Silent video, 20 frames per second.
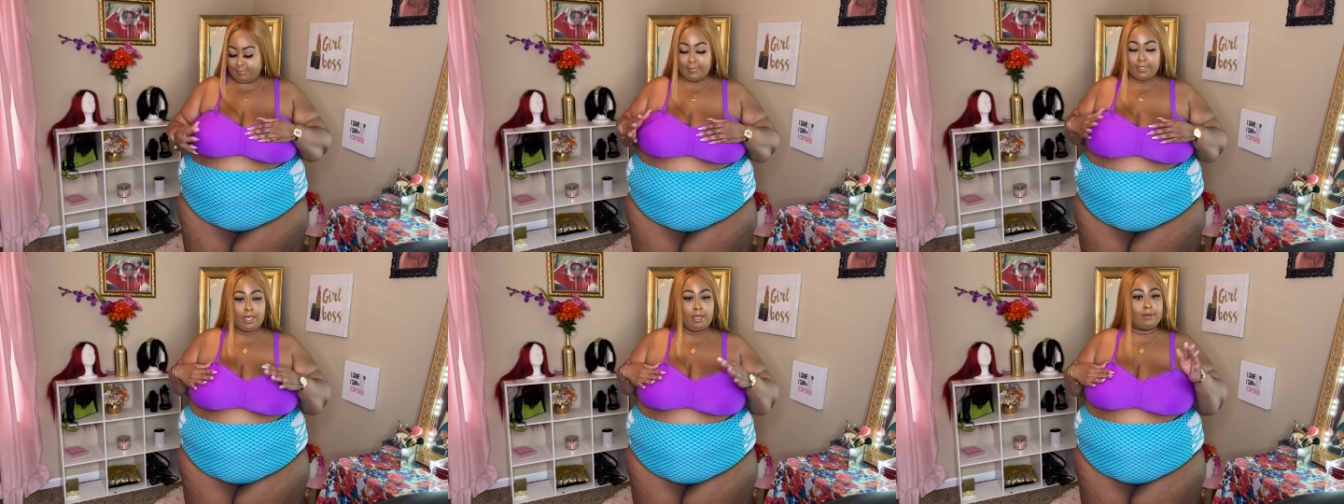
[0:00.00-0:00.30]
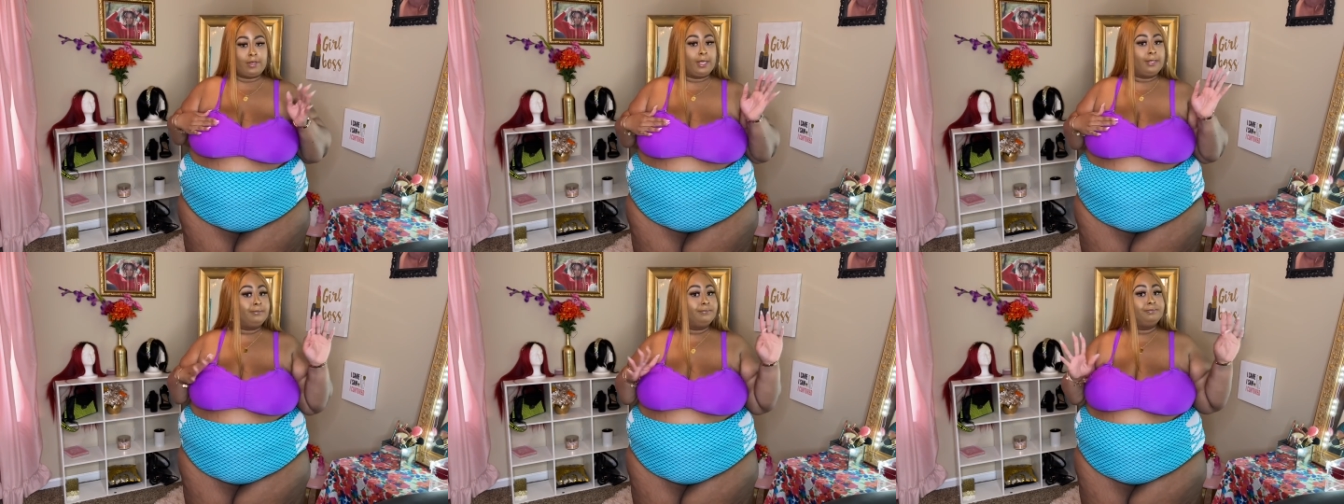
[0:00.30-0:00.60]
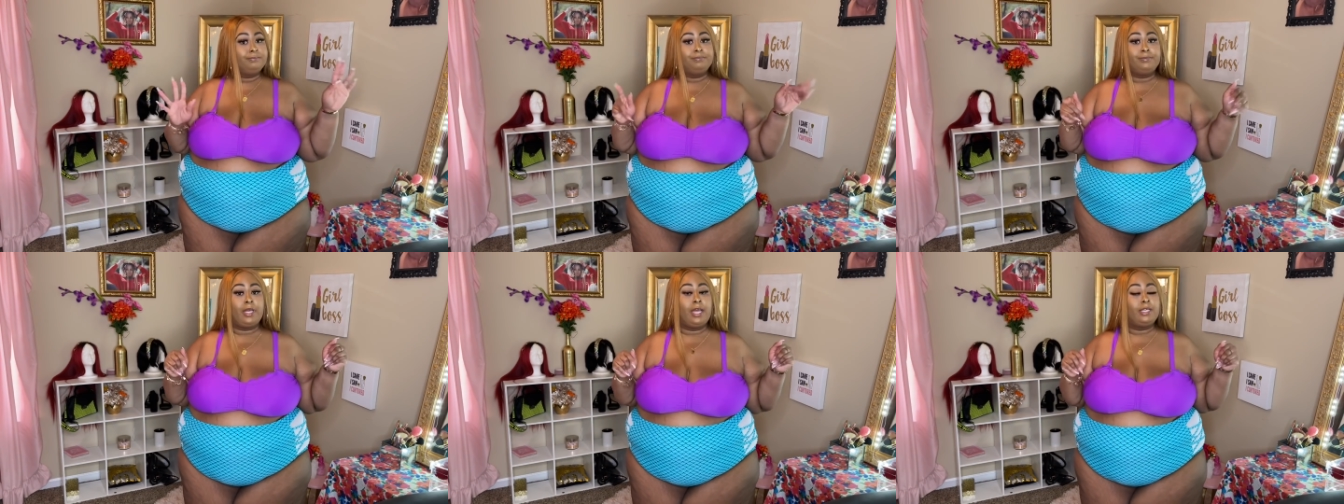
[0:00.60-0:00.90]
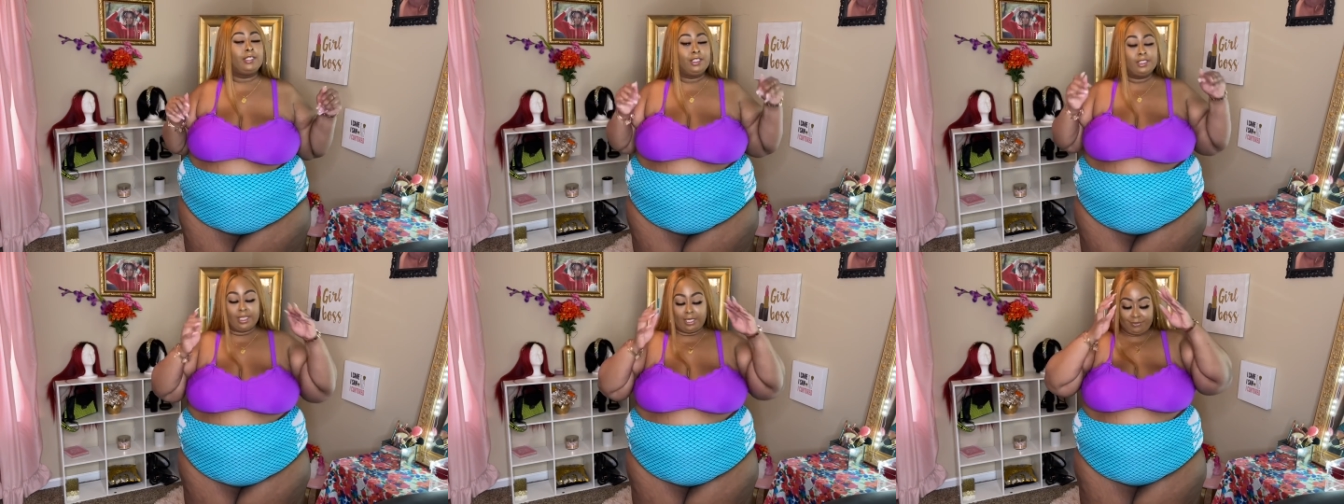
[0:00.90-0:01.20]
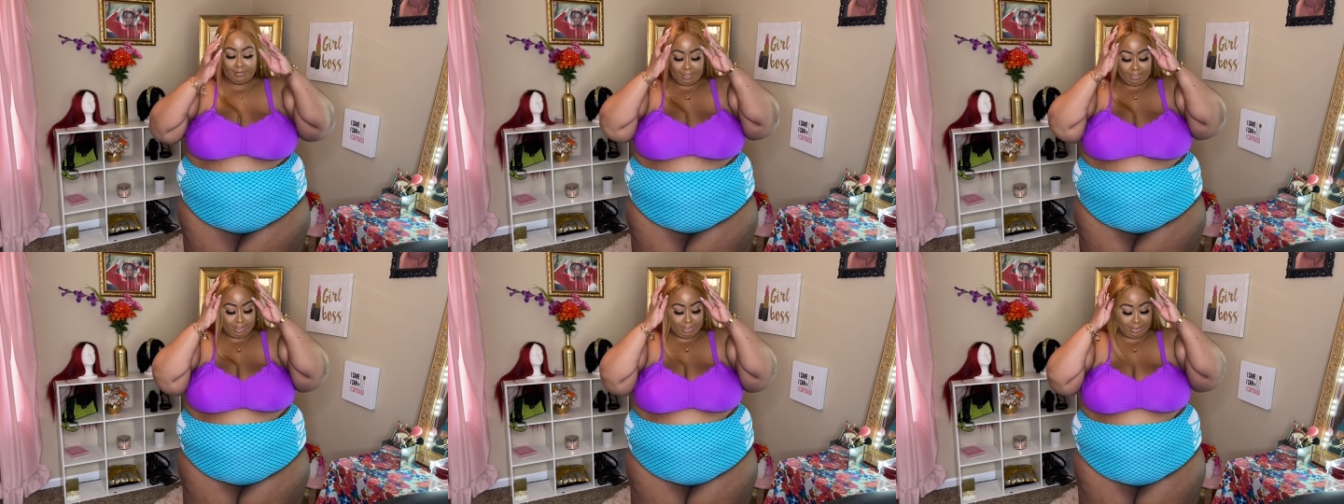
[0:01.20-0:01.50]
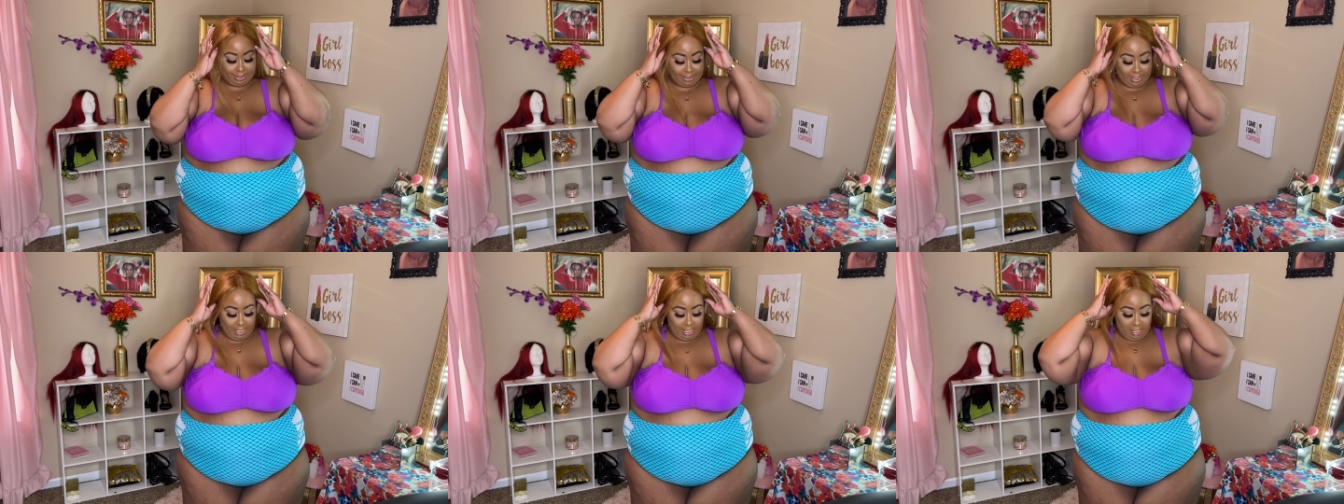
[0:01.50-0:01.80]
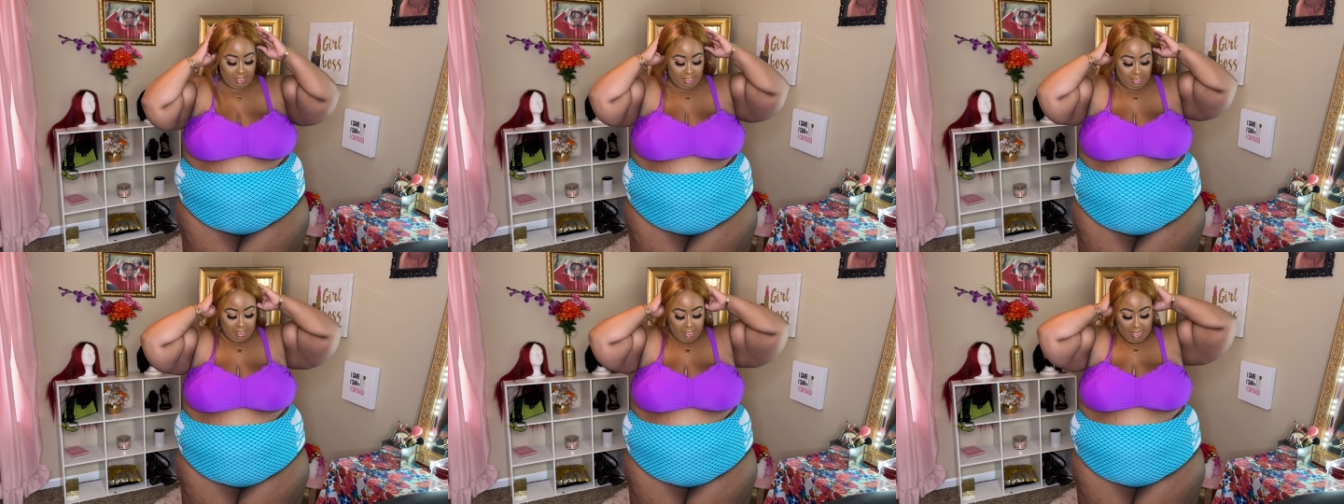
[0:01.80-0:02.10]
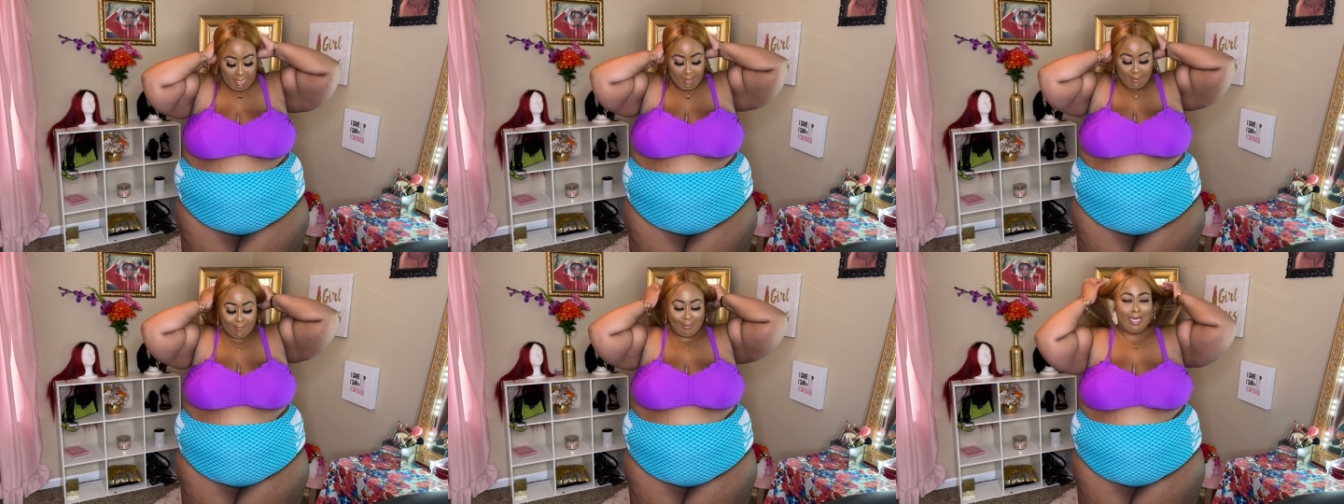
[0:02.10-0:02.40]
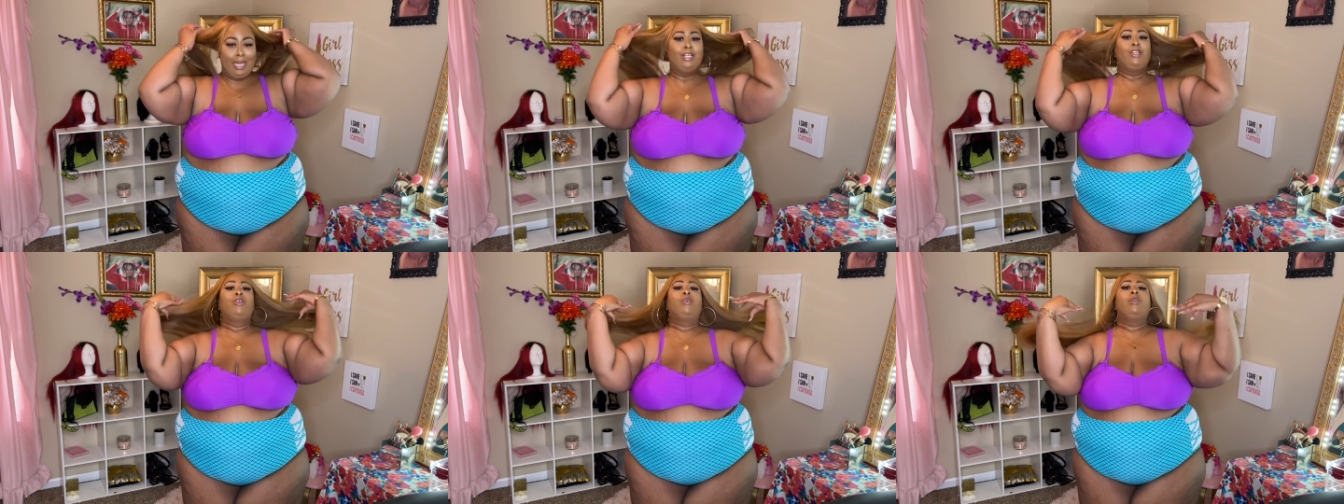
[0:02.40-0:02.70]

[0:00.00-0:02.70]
Okay, I'll just have to adjust that. But I do